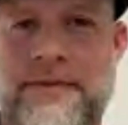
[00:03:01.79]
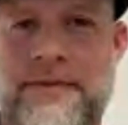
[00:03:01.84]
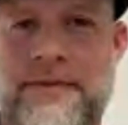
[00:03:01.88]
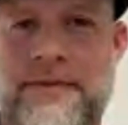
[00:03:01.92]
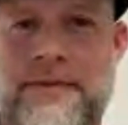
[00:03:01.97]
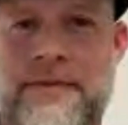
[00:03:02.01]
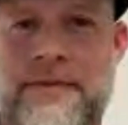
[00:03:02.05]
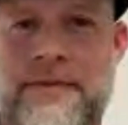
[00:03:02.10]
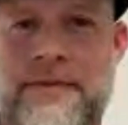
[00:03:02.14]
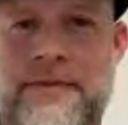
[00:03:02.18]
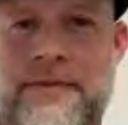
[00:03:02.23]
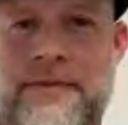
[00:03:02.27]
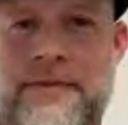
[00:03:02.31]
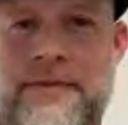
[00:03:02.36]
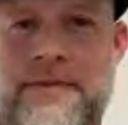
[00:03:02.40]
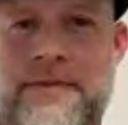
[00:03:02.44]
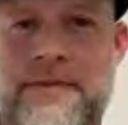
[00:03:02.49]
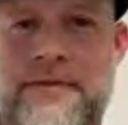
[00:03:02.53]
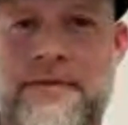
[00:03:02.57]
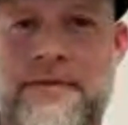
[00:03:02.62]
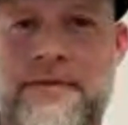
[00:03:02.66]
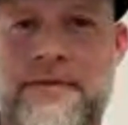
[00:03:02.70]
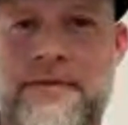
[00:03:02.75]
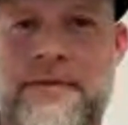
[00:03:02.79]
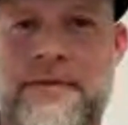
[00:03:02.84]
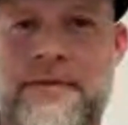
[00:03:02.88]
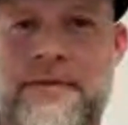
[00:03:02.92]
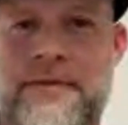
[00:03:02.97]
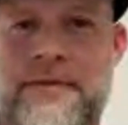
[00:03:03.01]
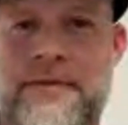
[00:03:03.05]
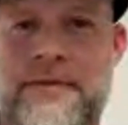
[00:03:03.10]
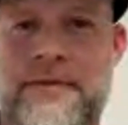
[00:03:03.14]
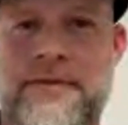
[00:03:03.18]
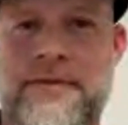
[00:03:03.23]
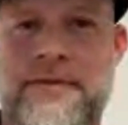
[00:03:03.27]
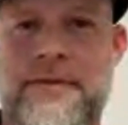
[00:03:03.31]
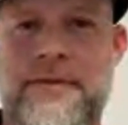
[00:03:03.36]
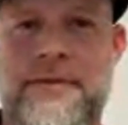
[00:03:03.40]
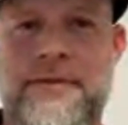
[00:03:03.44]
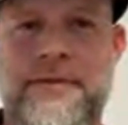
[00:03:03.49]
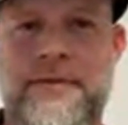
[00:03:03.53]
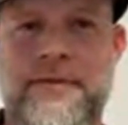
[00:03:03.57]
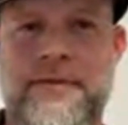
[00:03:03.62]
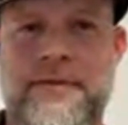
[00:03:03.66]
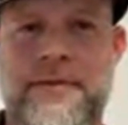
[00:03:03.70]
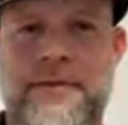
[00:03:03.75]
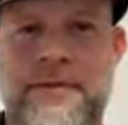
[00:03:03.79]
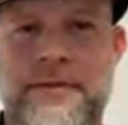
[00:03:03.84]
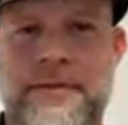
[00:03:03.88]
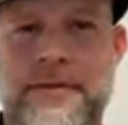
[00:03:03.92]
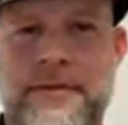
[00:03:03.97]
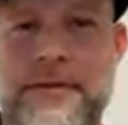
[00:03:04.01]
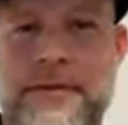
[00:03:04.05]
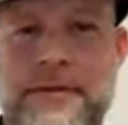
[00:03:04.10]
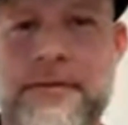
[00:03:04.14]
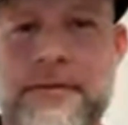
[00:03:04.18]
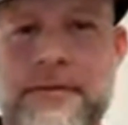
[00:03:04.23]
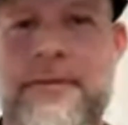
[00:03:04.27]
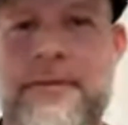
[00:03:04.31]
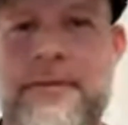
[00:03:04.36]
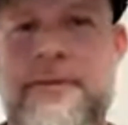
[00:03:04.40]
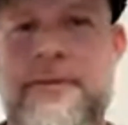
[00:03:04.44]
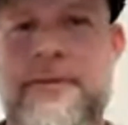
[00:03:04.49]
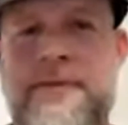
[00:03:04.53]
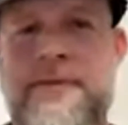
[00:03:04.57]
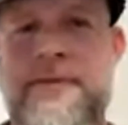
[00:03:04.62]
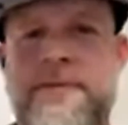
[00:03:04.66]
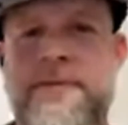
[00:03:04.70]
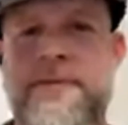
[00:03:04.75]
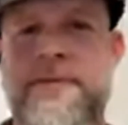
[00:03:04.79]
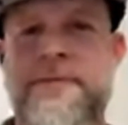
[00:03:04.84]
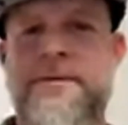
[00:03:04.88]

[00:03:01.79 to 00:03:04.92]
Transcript: The person shown says nothing.